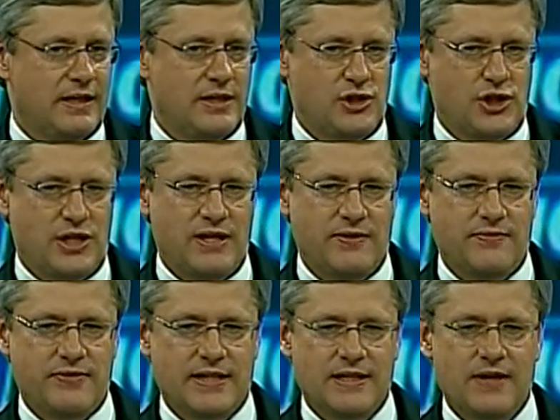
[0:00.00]
Dear
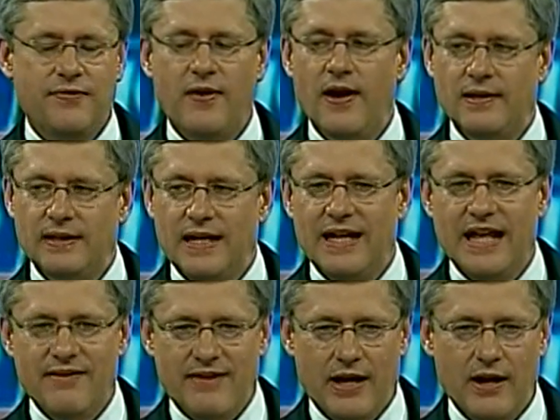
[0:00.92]
friends, the
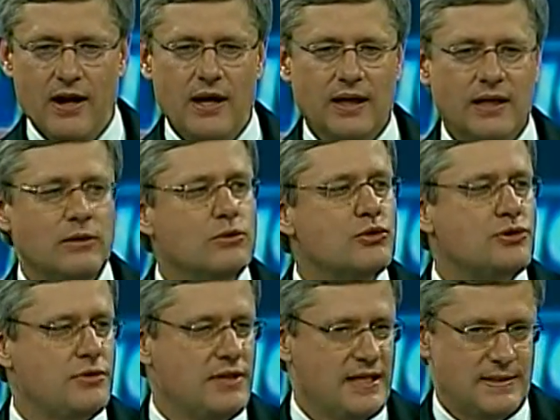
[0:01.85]
government that I have
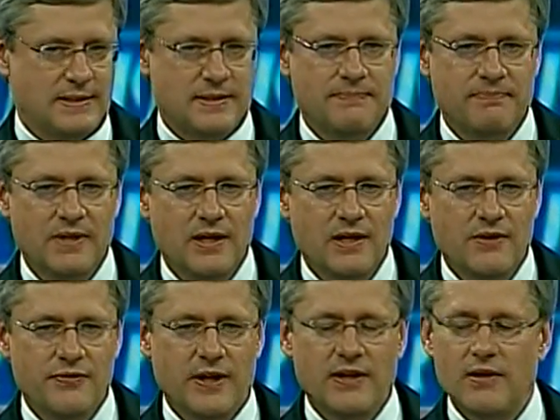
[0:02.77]
the honor of
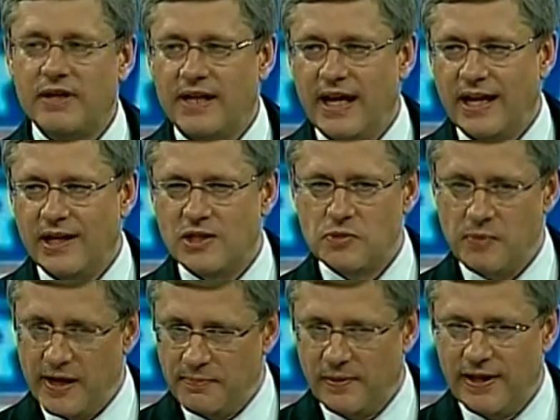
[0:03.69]

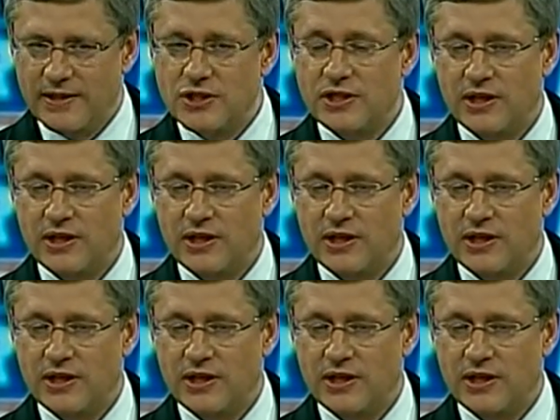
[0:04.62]
leading